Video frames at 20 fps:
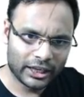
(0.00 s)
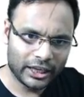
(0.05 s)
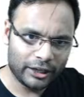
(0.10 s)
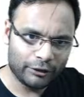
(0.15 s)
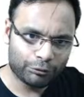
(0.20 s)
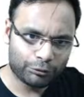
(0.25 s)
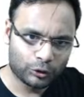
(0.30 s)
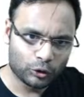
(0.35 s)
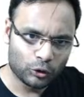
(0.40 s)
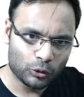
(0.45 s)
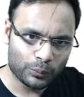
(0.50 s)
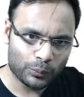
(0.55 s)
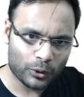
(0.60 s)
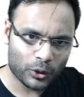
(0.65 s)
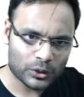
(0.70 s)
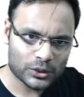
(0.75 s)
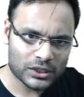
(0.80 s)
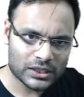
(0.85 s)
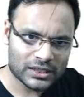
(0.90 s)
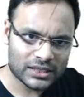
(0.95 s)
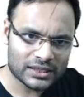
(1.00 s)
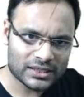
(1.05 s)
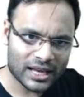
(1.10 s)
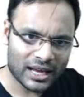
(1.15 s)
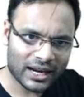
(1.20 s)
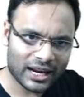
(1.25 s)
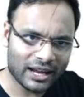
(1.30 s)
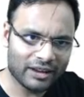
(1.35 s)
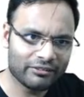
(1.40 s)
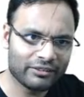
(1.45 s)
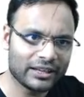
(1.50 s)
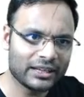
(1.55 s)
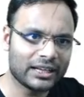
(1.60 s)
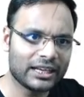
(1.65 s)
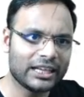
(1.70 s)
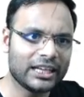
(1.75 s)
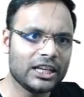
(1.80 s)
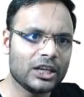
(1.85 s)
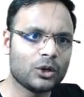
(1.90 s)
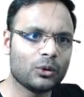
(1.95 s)
If two processes are having
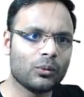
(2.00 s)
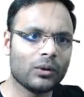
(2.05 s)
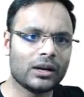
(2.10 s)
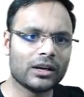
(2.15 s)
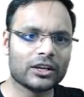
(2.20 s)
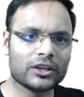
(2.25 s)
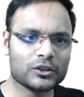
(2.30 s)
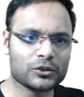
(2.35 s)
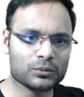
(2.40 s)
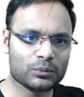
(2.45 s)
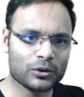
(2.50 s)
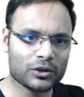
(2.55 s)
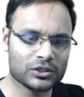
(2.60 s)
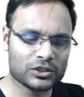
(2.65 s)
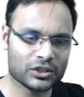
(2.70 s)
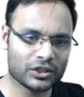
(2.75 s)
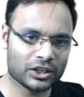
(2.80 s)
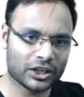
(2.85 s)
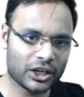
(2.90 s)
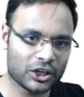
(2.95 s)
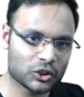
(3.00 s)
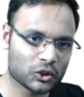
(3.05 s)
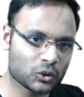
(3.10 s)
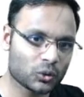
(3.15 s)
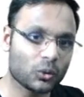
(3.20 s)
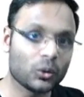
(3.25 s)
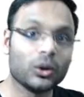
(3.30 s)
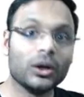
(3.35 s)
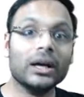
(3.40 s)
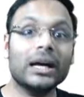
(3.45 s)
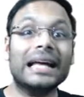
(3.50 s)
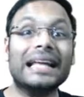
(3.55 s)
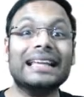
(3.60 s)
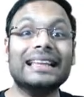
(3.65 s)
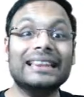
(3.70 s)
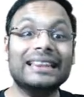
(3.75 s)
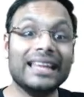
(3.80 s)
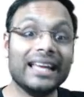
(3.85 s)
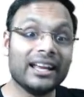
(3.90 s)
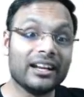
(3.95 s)
equal response ratio,
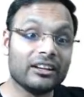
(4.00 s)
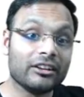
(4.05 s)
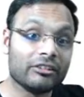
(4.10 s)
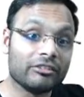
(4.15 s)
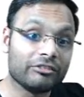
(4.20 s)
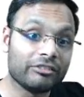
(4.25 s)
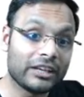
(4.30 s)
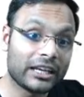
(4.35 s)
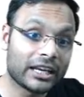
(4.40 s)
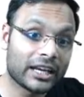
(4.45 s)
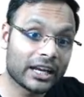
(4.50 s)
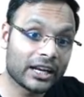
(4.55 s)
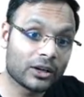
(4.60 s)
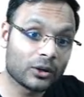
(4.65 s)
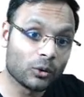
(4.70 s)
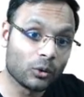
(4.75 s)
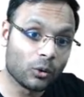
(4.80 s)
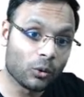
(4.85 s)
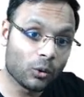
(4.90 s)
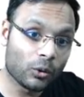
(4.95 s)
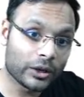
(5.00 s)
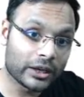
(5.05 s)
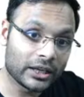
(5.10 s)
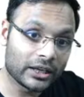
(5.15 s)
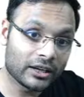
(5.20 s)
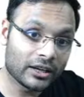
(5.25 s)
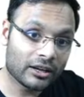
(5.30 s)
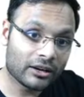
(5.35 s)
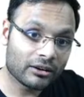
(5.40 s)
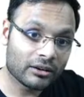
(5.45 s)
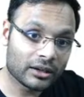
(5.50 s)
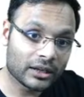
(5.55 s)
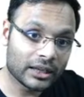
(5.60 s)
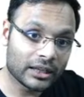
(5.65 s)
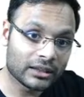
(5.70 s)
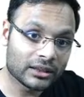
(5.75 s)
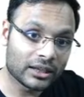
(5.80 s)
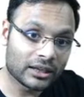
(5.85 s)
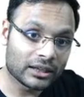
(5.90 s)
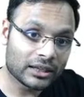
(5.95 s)
then we can go here
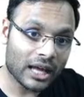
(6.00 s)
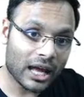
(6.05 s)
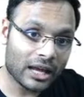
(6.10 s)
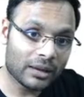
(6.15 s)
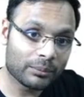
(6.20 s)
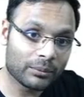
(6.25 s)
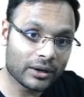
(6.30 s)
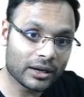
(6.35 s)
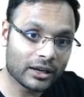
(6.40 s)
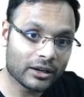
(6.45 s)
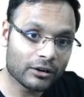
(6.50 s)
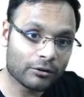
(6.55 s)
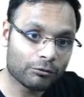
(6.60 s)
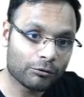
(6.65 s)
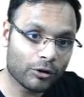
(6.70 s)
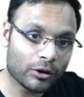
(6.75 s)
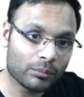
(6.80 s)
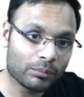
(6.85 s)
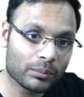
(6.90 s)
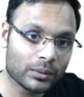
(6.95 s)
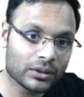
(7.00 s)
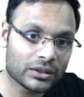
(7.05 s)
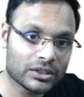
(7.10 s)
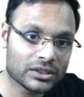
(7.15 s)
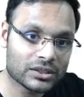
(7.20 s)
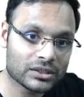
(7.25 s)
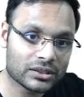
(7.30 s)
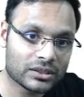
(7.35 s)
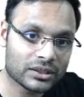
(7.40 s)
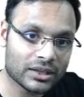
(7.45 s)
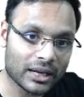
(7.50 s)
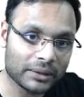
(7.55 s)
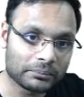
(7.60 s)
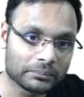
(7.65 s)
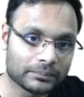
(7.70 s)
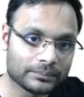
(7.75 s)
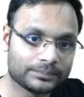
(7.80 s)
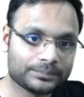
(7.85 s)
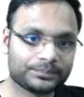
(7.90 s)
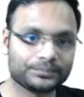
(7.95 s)
in the tiebreaker for burst
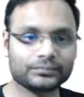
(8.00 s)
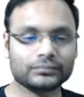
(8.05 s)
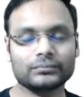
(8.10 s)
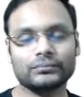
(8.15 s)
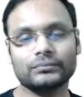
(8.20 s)
time.